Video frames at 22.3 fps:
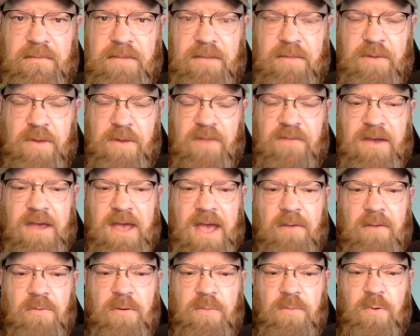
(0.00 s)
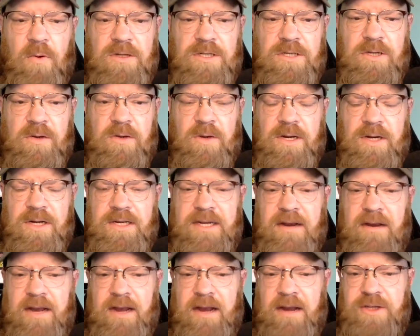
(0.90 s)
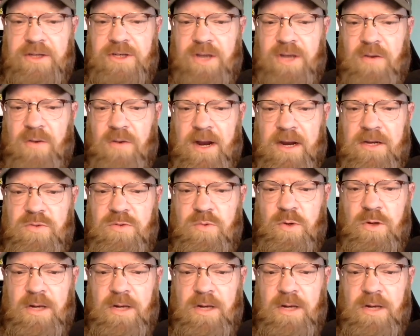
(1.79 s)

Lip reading: WFAA reports, according to Tarrant County jail records,